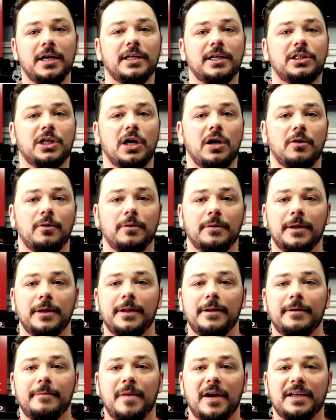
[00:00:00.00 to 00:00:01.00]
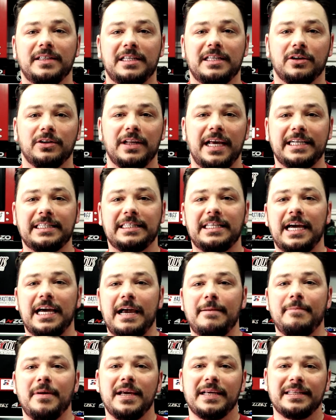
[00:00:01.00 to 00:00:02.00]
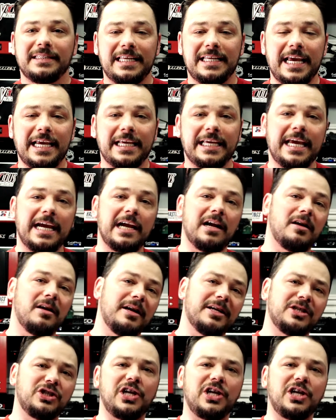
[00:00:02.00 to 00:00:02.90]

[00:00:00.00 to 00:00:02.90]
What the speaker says: So until next time, take care.